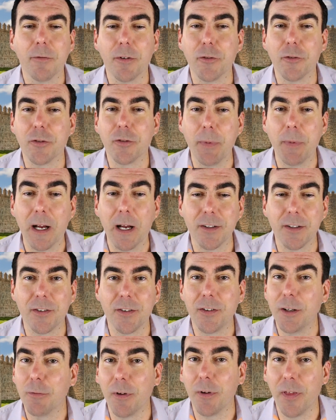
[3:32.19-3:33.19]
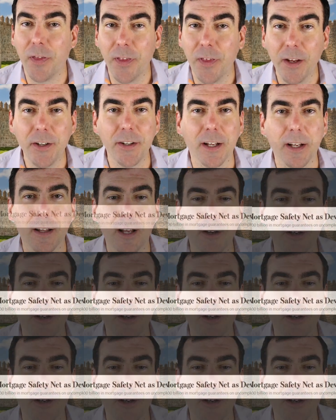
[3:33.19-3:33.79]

Well, as you're about to see with this headline